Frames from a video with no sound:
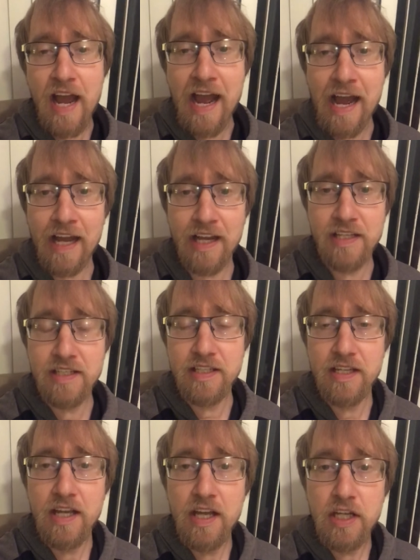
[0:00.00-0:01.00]

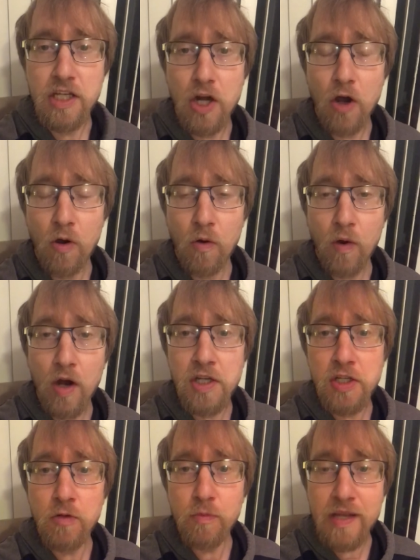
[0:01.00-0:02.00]
has, you know, a
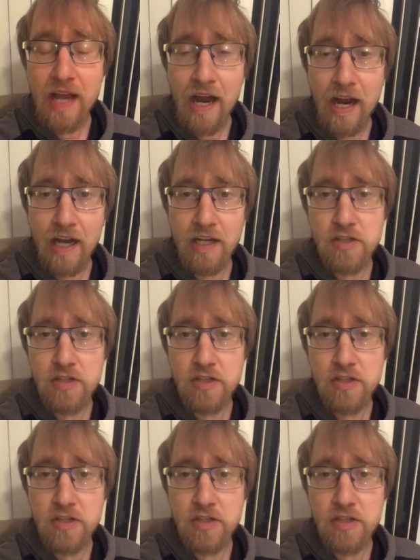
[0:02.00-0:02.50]
UBI,